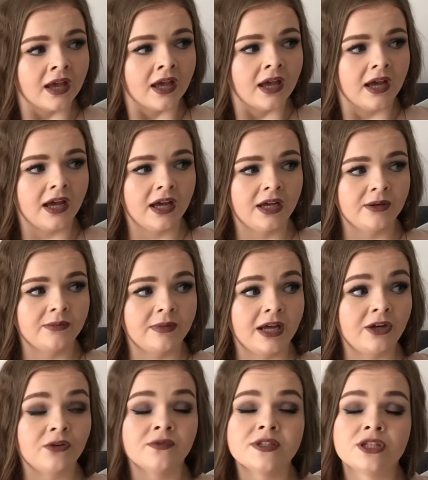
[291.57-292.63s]
And
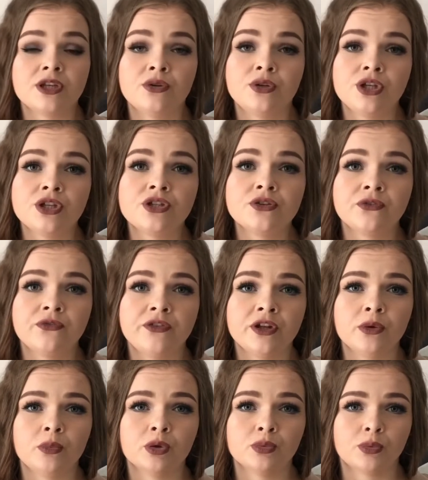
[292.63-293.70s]
obviously you need to
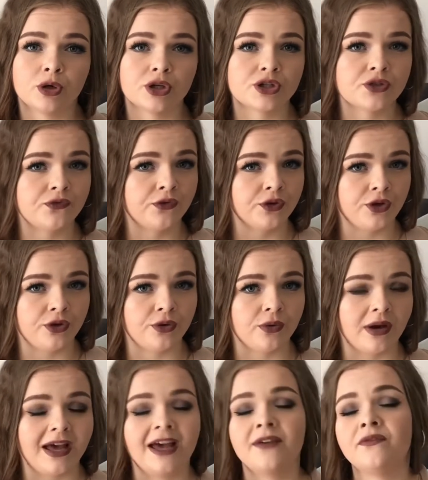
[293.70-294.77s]
feel what works for you.
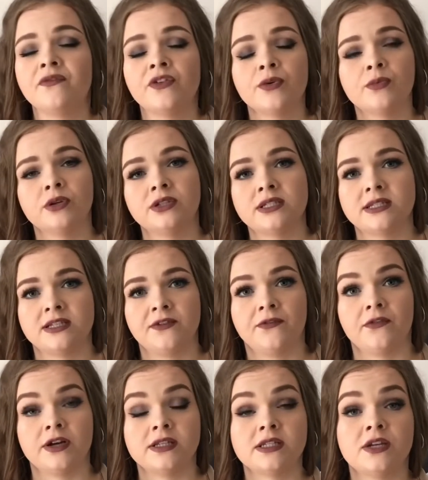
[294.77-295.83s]
Everyone is
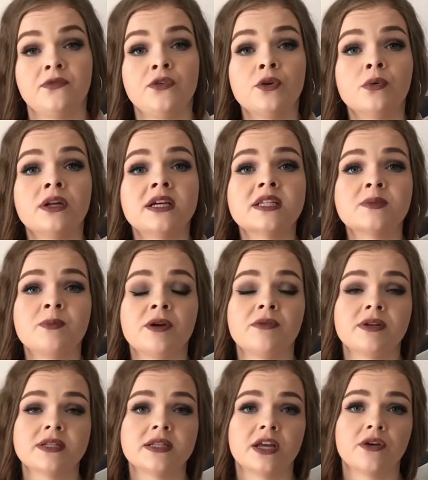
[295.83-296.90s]
different. If you will
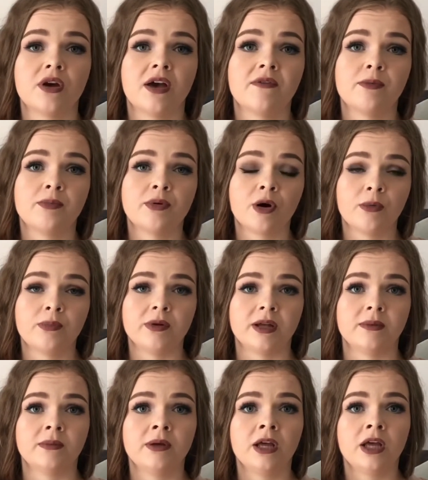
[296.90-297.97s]
experience that you have a
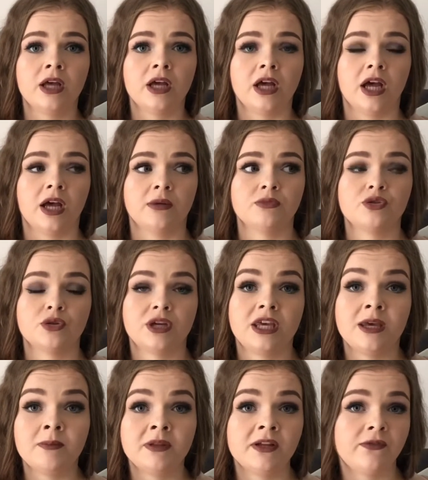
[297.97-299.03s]
problem to
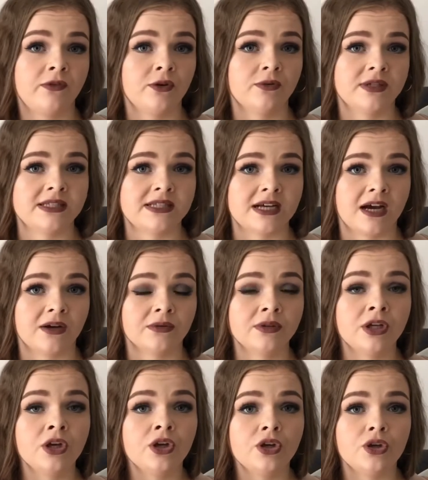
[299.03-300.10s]
keep the fluid down,
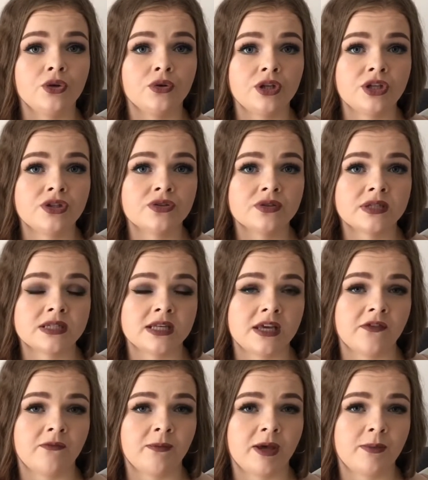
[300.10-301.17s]
you need to see
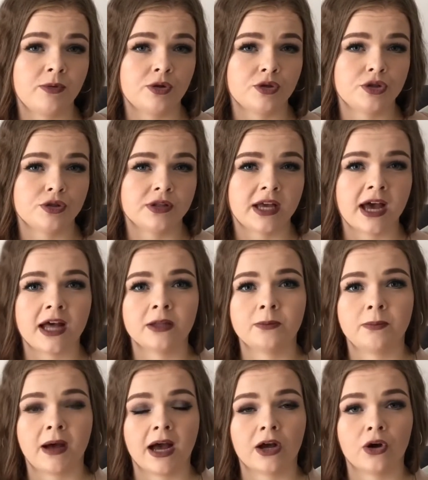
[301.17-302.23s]
if maybe you should cut
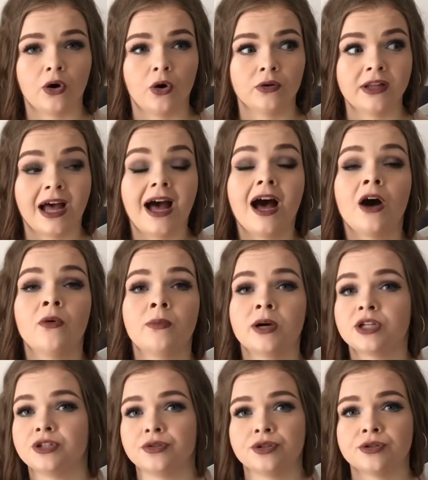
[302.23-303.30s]
back on how
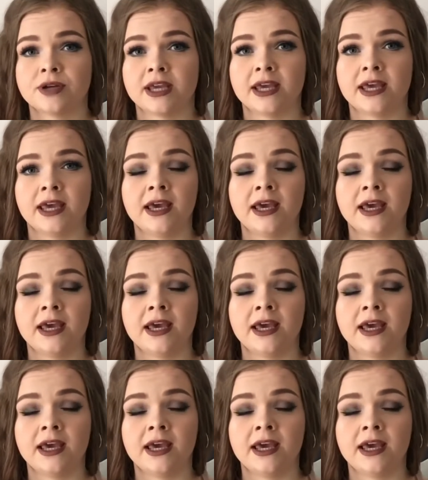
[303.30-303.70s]
much you're drinking.